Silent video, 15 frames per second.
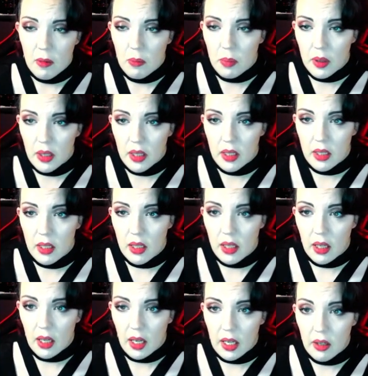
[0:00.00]
but
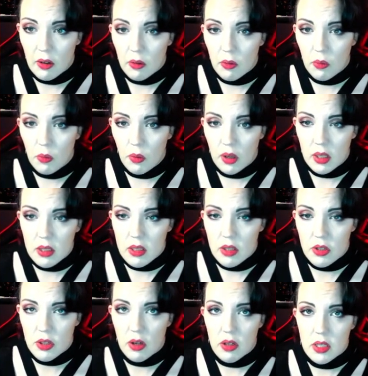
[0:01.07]
I don't want to
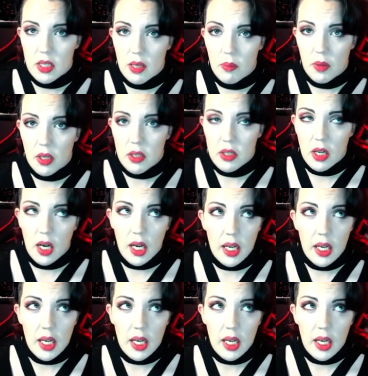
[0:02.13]
charge that much.